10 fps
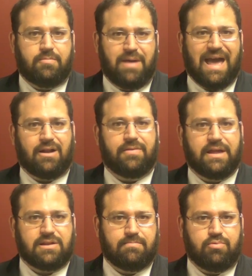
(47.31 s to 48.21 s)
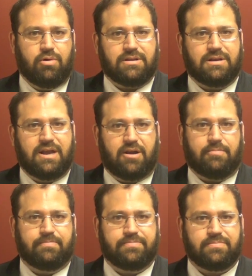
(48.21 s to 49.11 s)
battle that's important here,
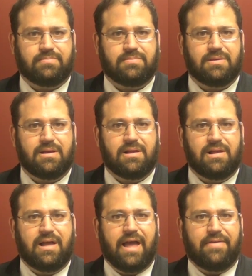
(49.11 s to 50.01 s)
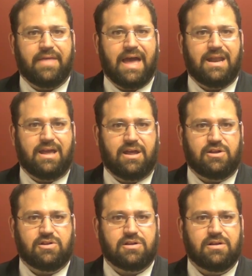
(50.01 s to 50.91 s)
and that
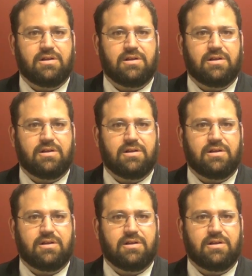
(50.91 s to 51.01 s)
is